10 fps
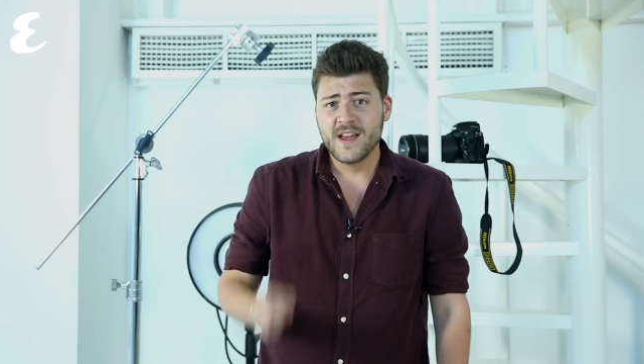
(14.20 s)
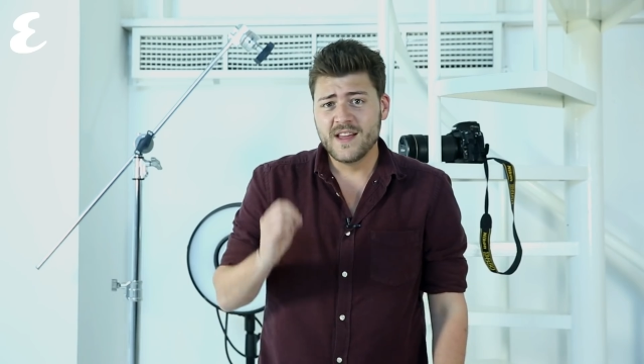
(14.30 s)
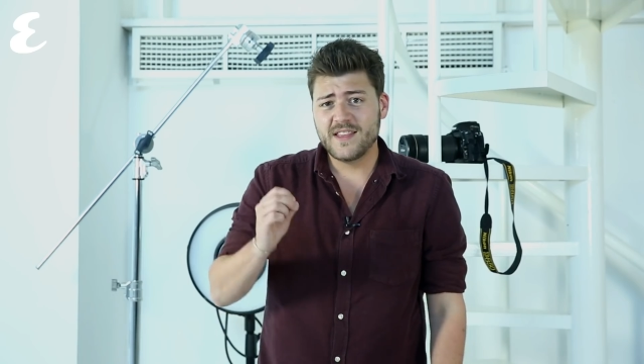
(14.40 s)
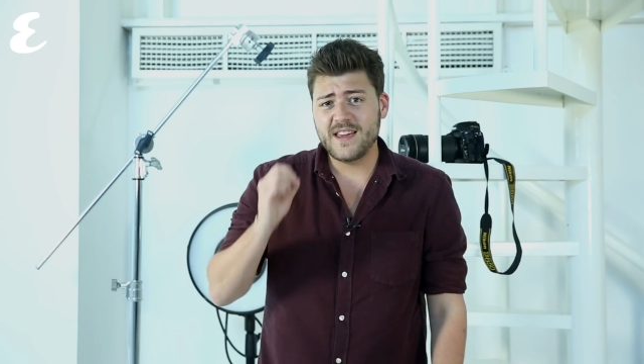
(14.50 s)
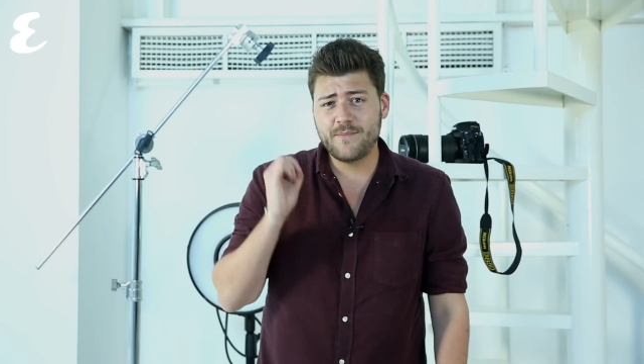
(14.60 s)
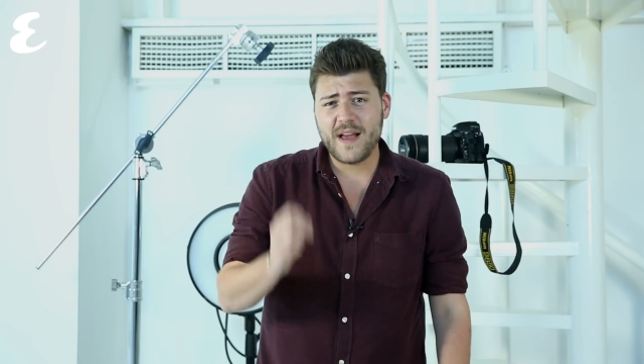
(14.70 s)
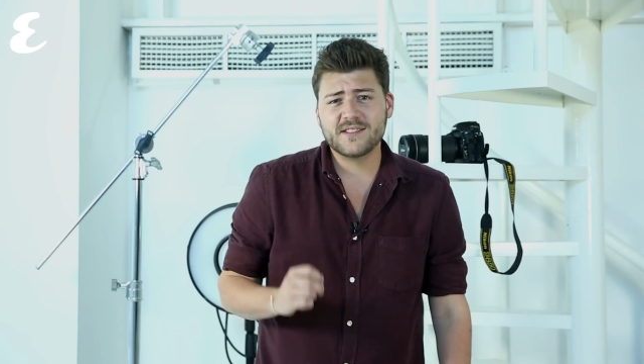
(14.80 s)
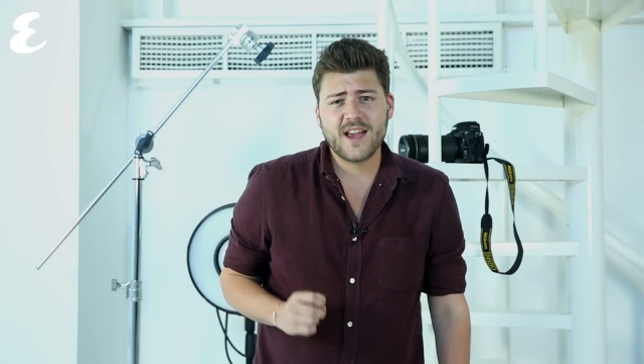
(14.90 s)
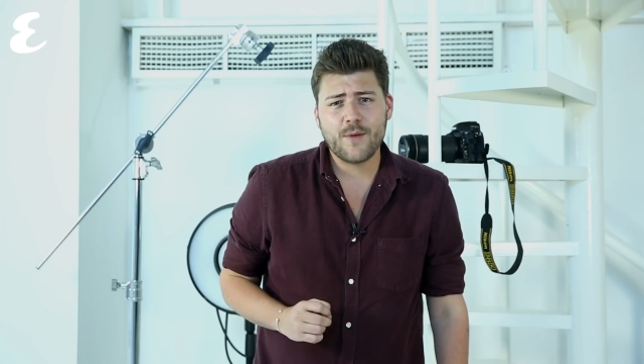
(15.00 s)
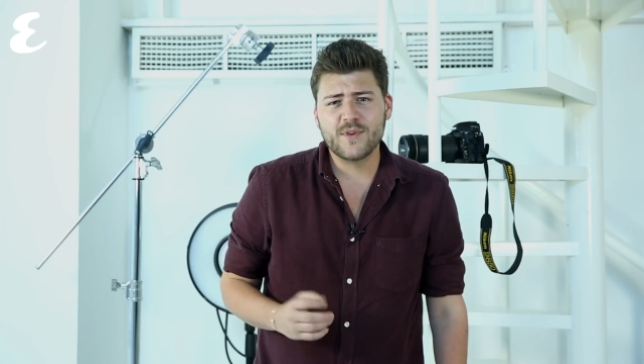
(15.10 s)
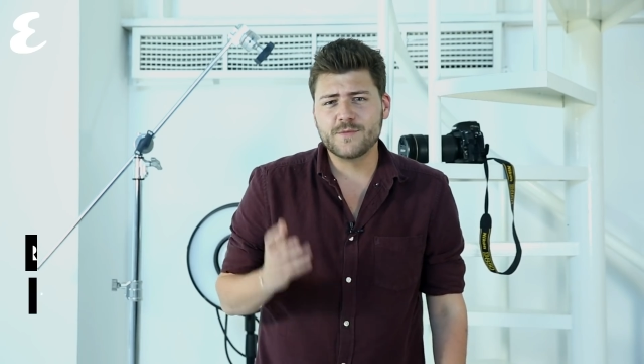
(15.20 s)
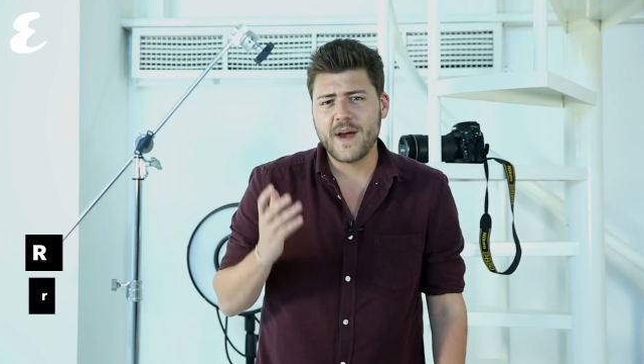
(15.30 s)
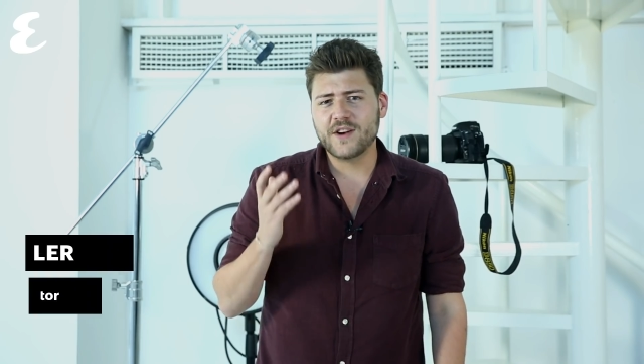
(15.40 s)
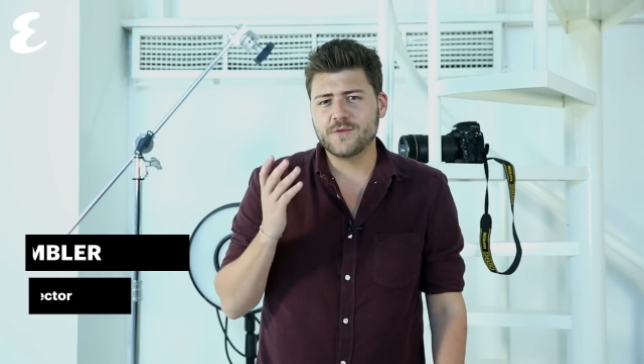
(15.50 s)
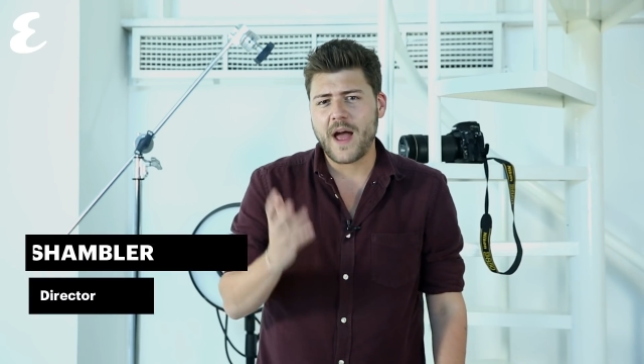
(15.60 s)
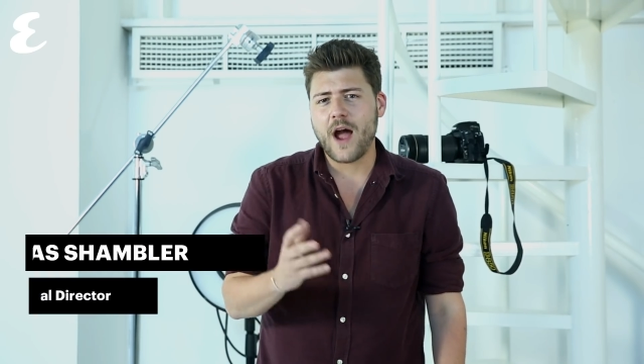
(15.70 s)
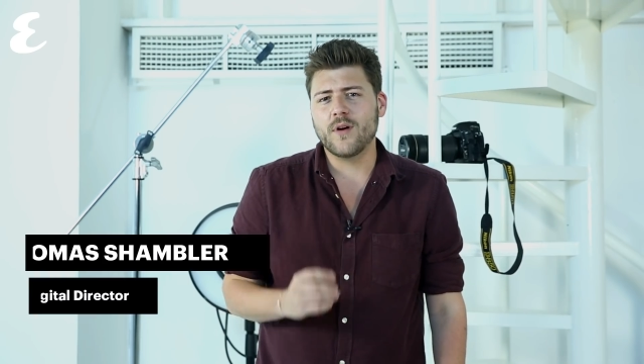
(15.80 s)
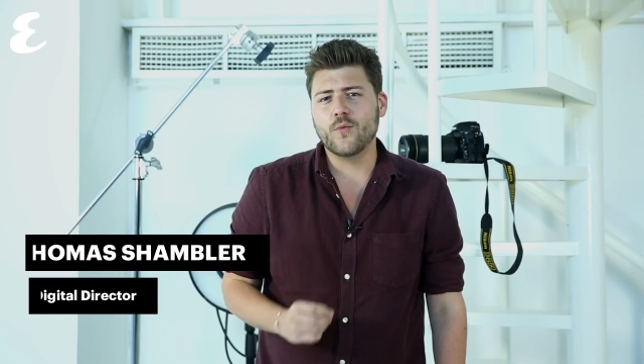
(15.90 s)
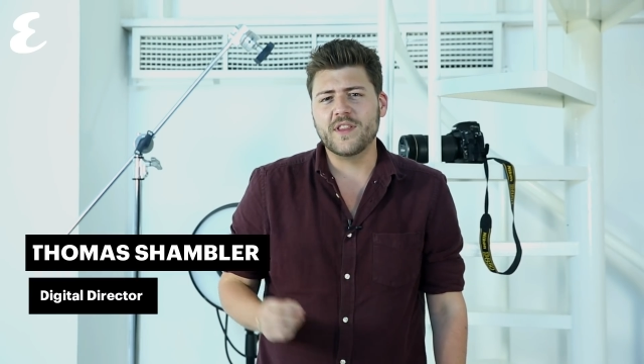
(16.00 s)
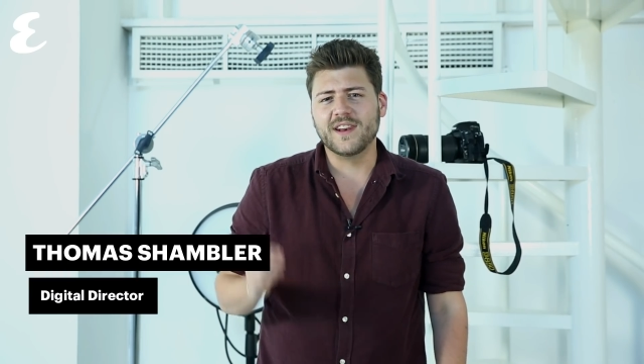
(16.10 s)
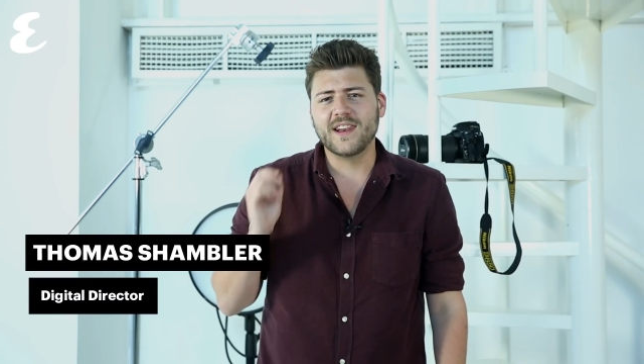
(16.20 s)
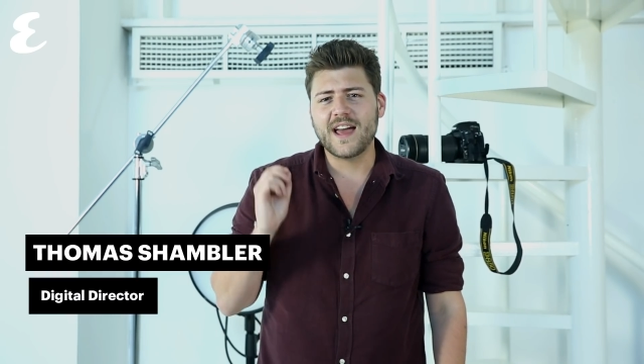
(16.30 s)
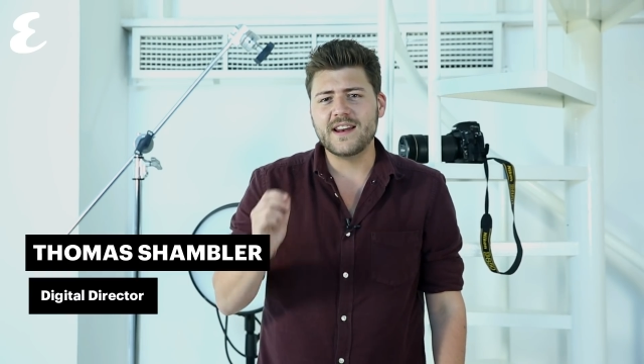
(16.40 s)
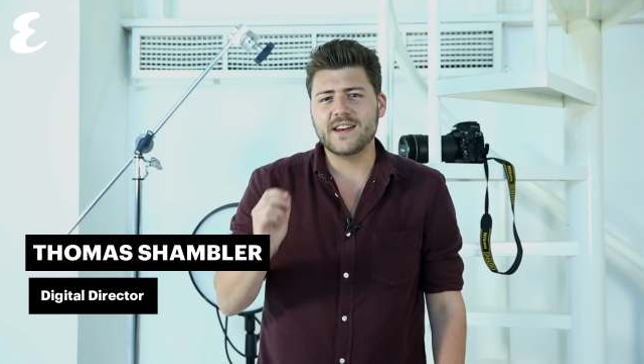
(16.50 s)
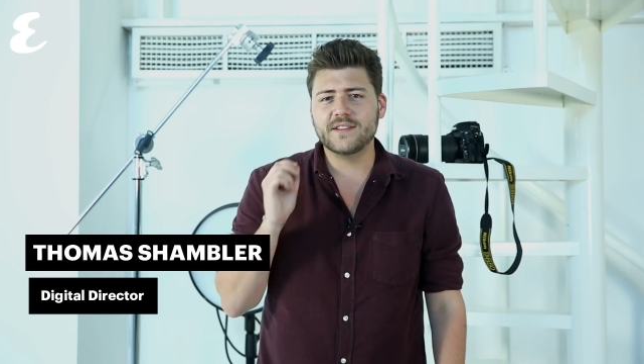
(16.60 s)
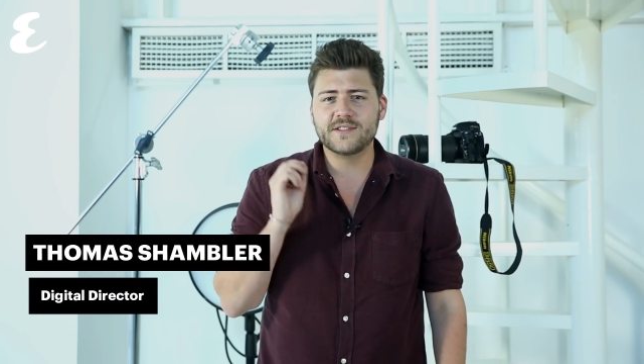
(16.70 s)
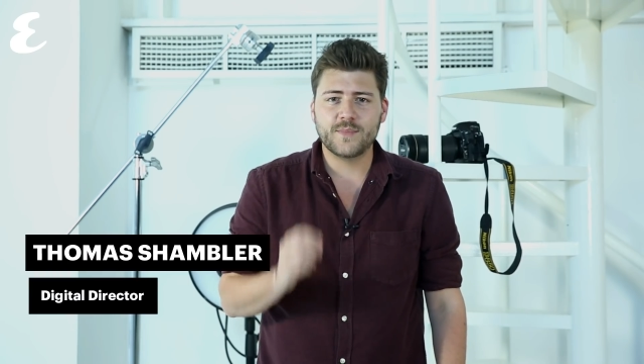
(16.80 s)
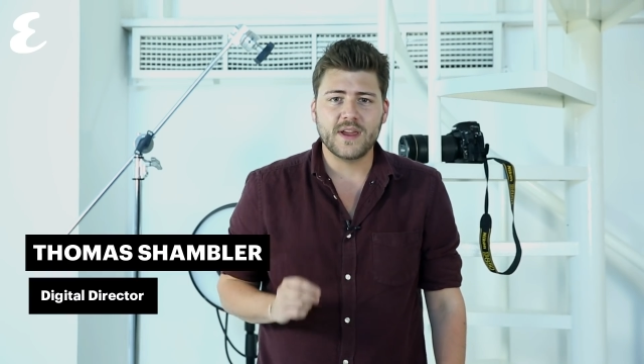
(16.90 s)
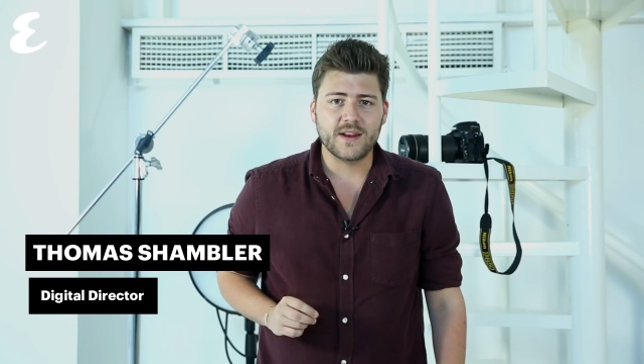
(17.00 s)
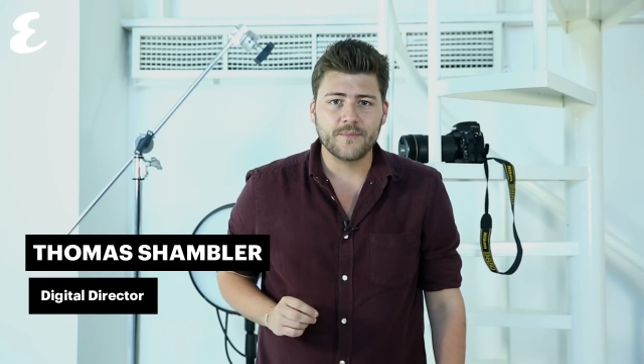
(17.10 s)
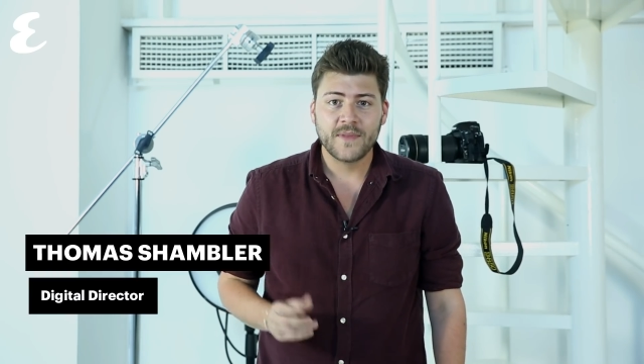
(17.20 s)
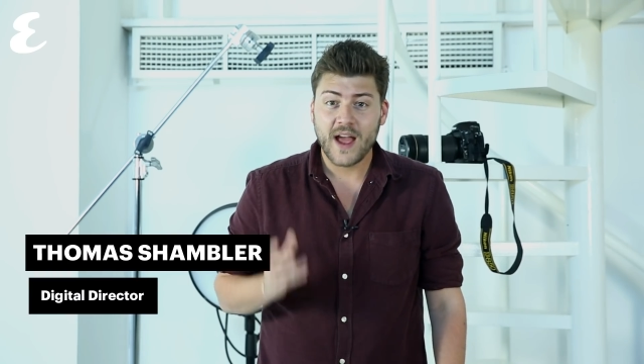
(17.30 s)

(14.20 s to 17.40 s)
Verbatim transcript: The best cameras match power with lightning speed,